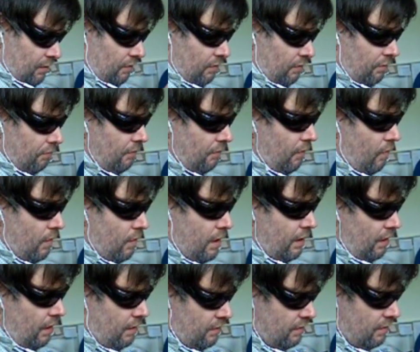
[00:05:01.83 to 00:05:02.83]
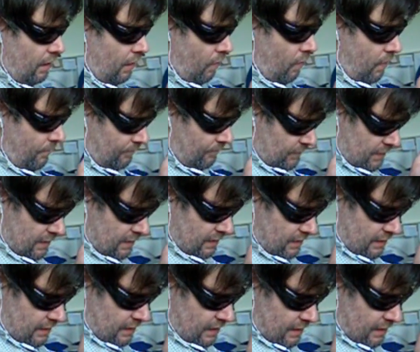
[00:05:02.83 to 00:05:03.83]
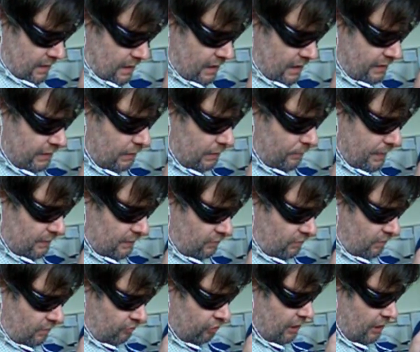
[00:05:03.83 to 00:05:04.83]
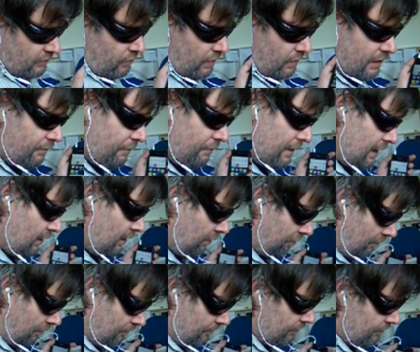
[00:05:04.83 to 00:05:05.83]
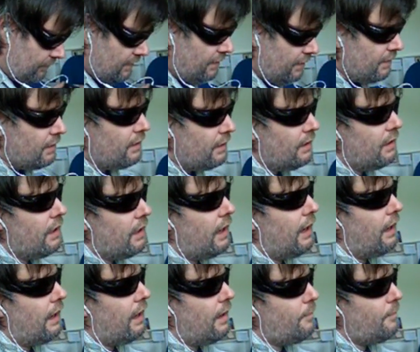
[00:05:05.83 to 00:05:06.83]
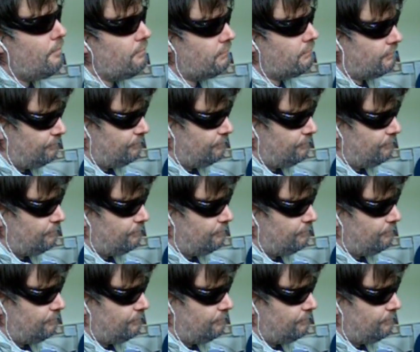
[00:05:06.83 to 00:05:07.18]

So now a little bit general things. Um,